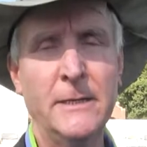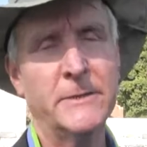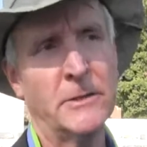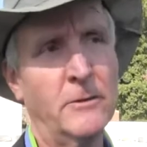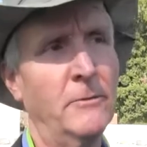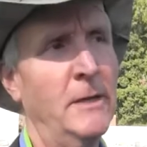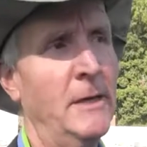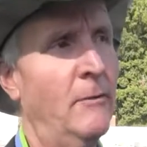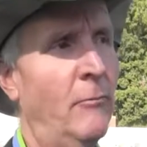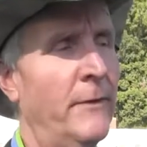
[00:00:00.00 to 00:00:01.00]
So
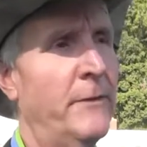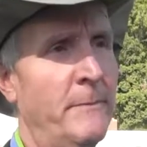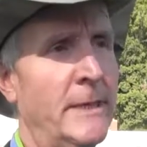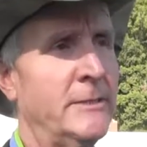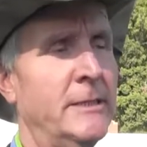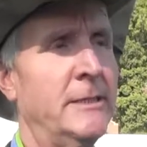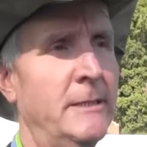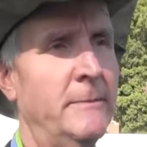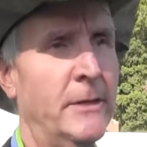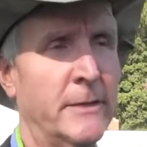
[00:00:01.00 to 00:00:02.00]
what the
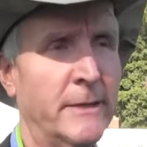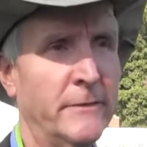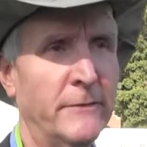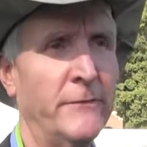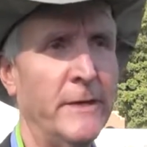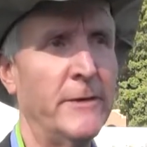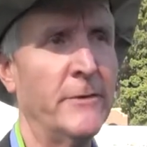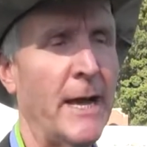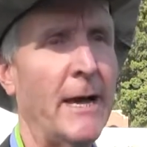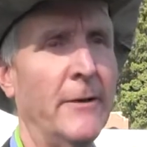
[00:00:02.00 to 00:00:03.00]
Mexican Americans have
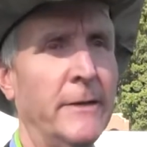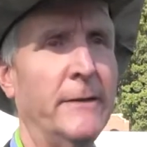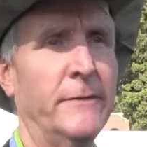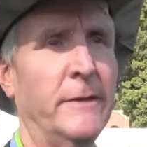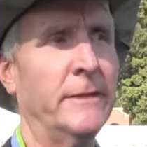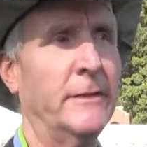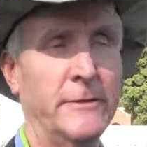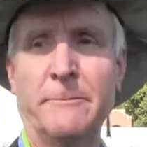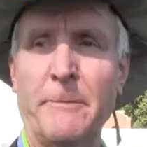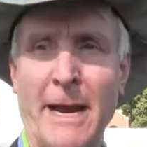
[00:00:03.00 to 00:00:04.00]
figured out is that
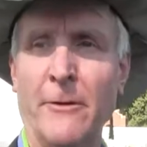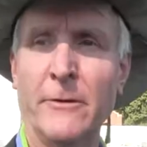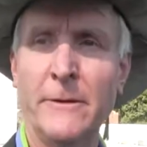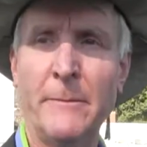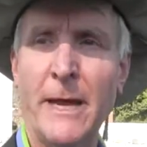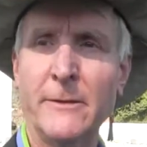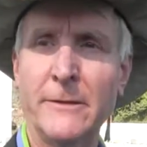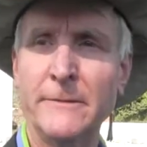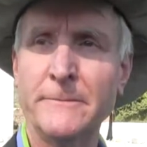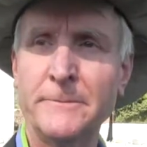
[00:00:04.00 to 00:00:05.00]
there's power in the ballot,